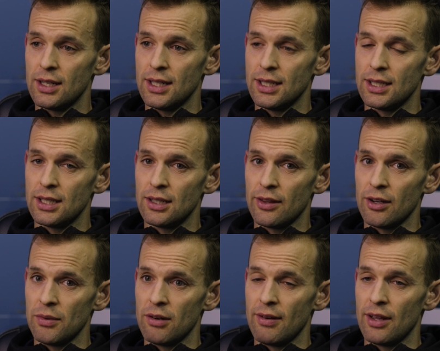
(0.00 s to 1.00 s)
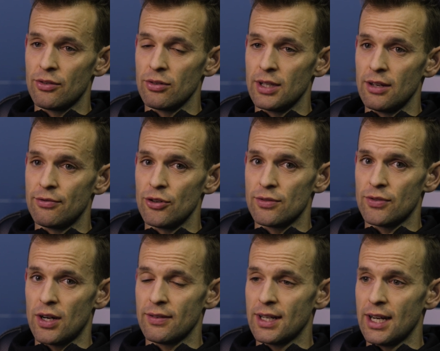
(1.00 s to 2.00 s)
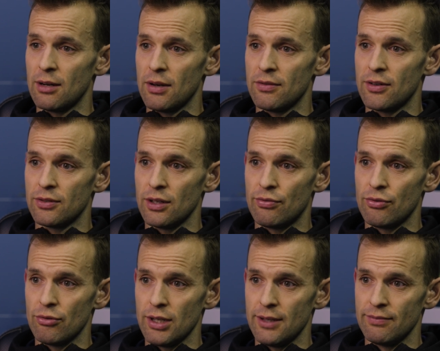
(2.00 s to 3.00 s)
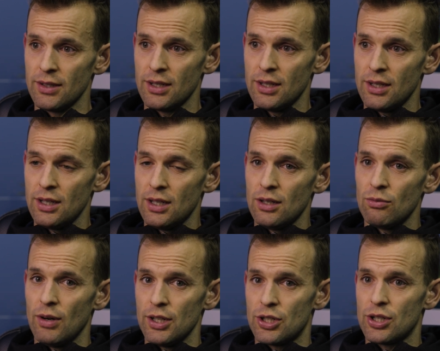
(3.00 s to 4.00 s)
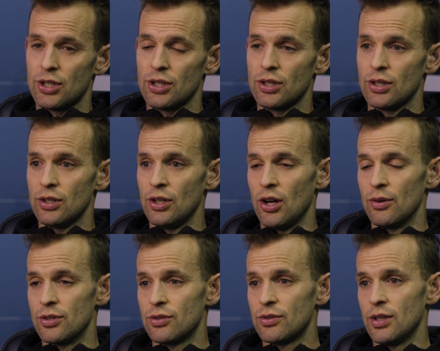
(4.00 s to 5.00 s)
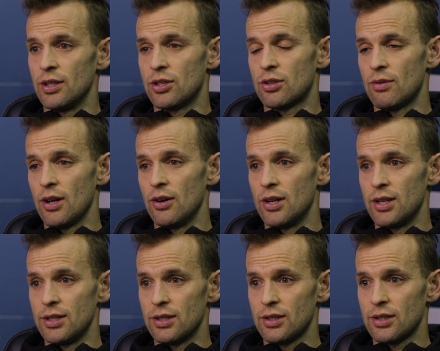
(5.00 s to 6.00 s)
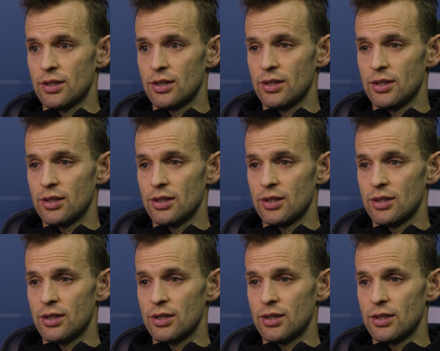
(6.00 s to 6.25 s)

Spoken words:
and I think we ran through that first 5K in about 15:40, which is 309s,